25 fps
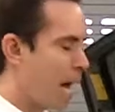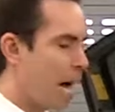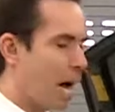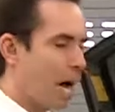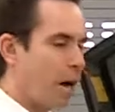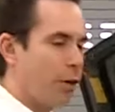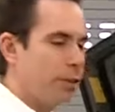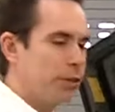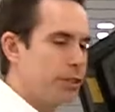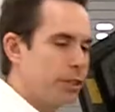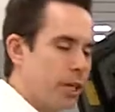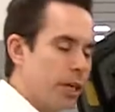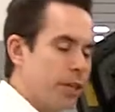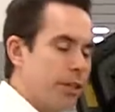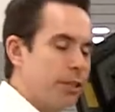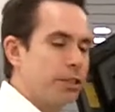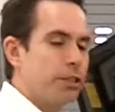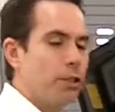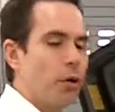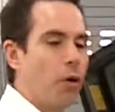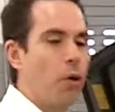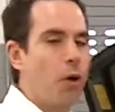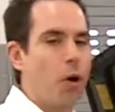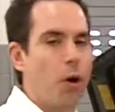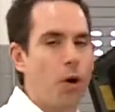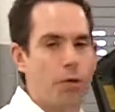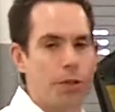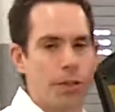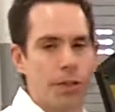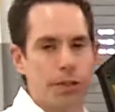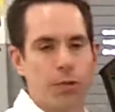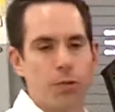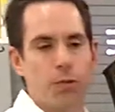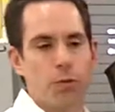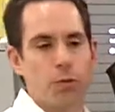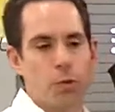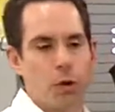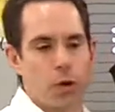how does all
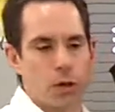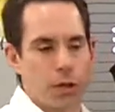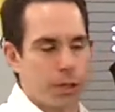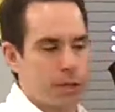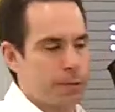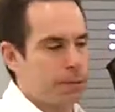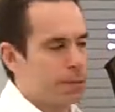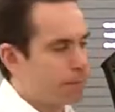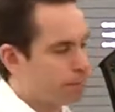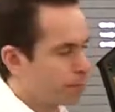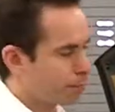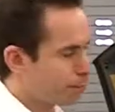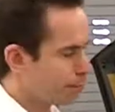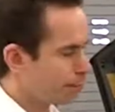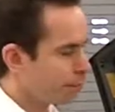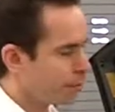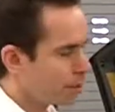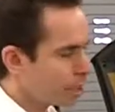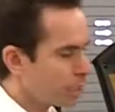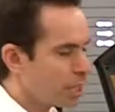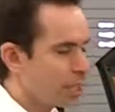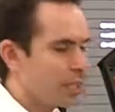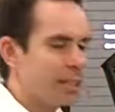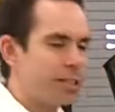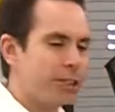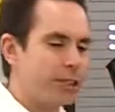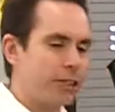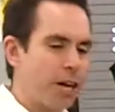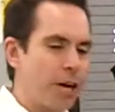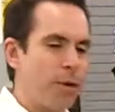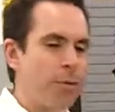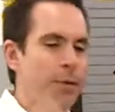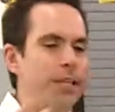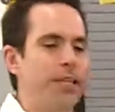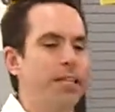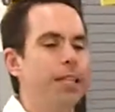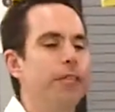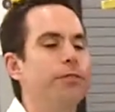this work? So I
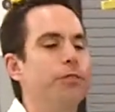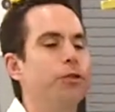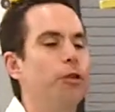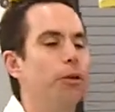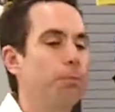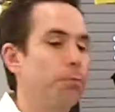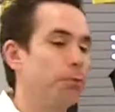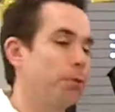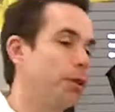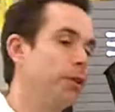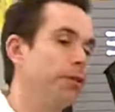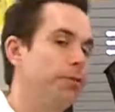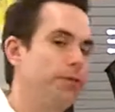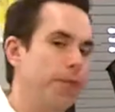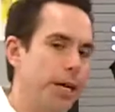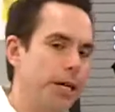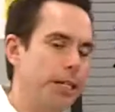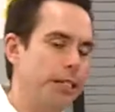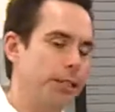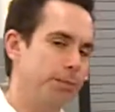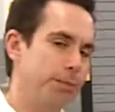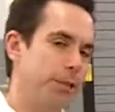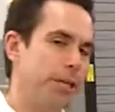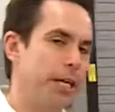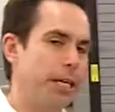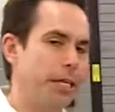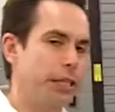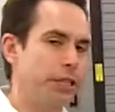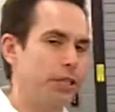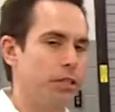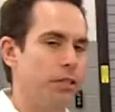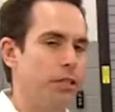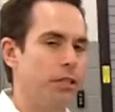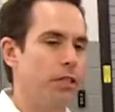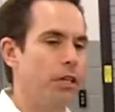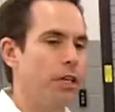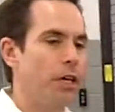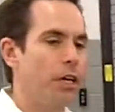want to give you a brief
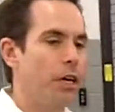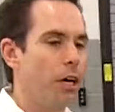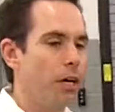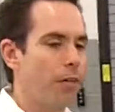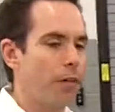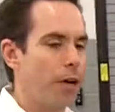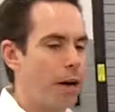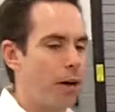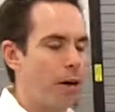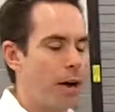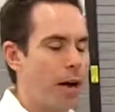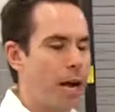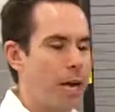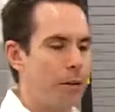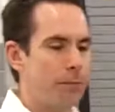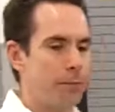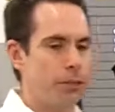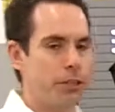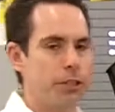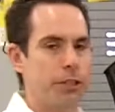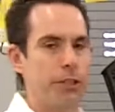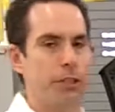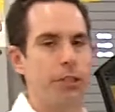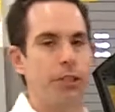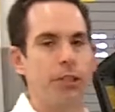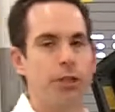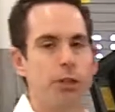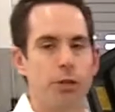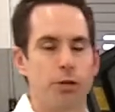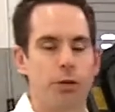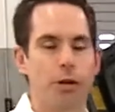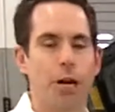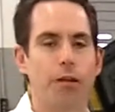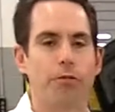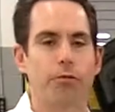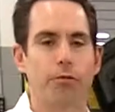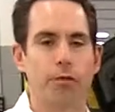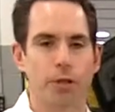explanation of how hybrid synergy
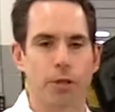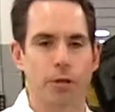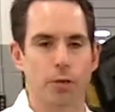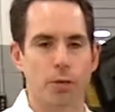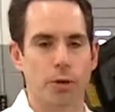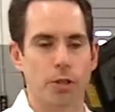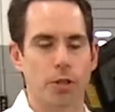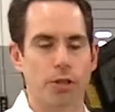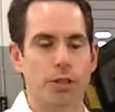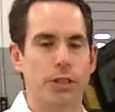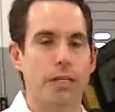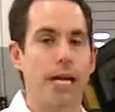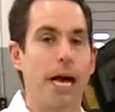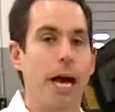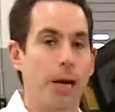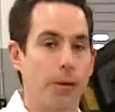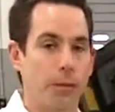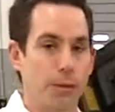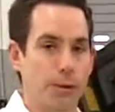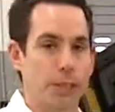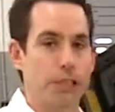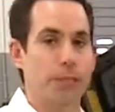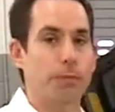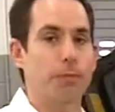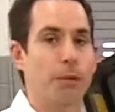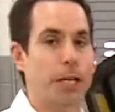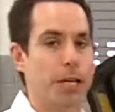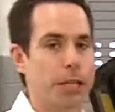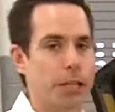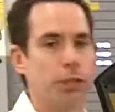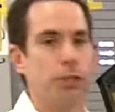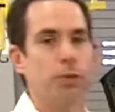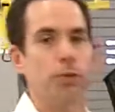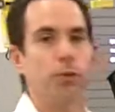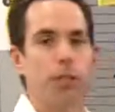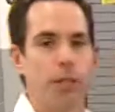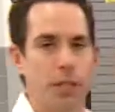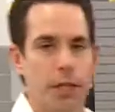drive really works and how to explain
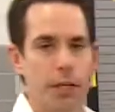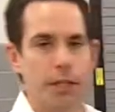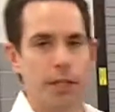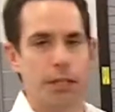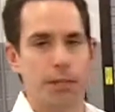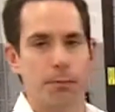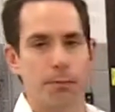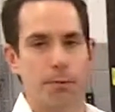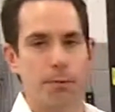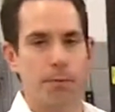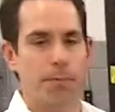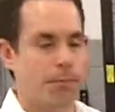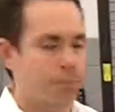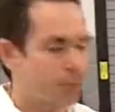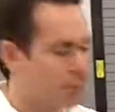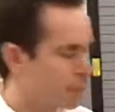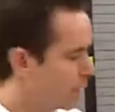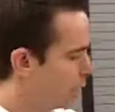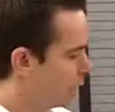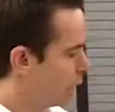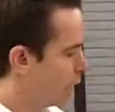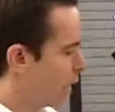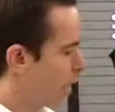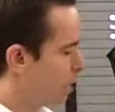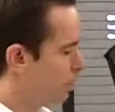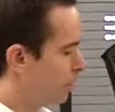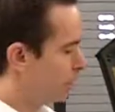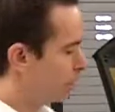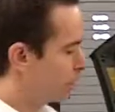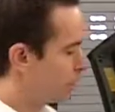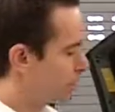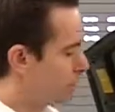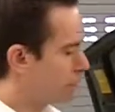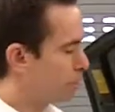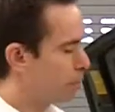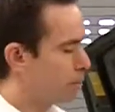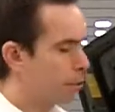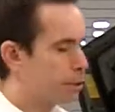it to a customer. The
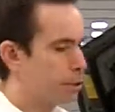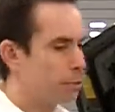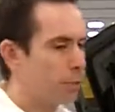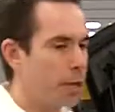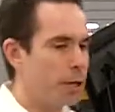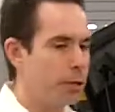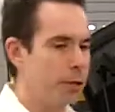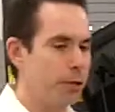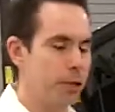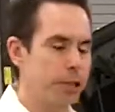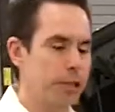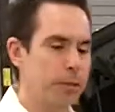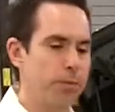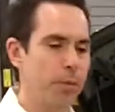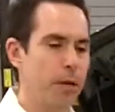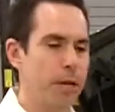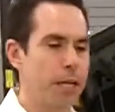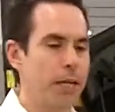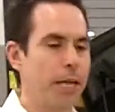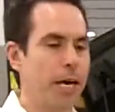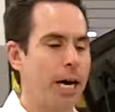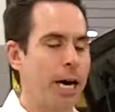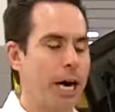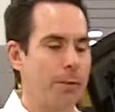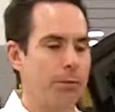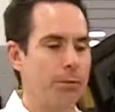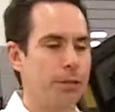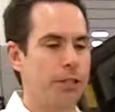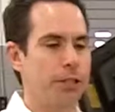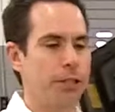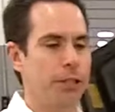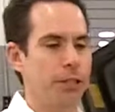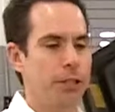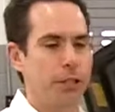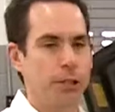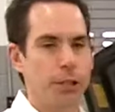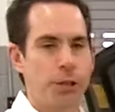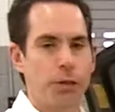simplest way to explain hybrid
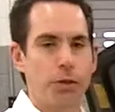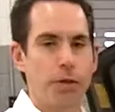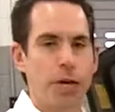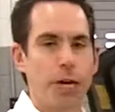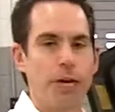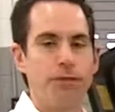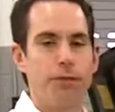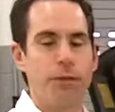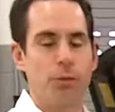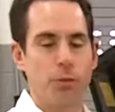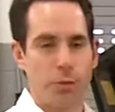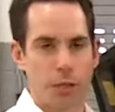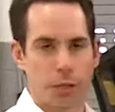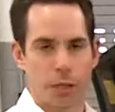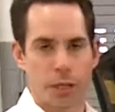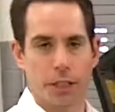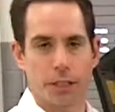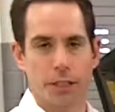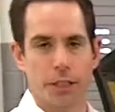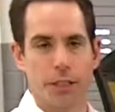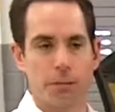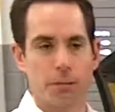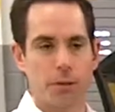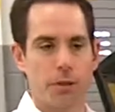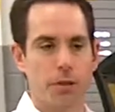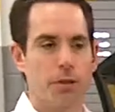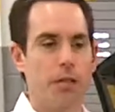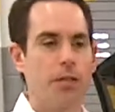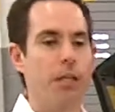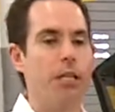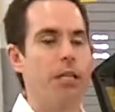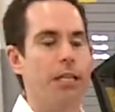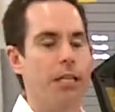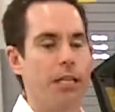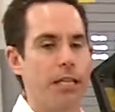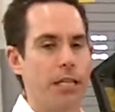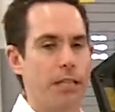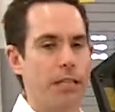synergy drive to a customer
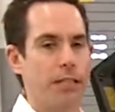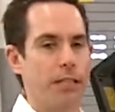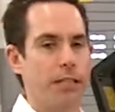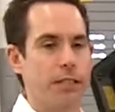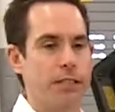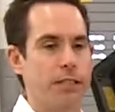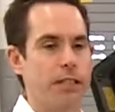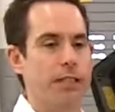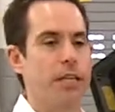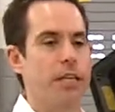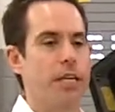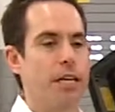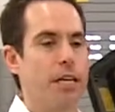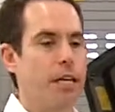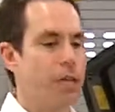is,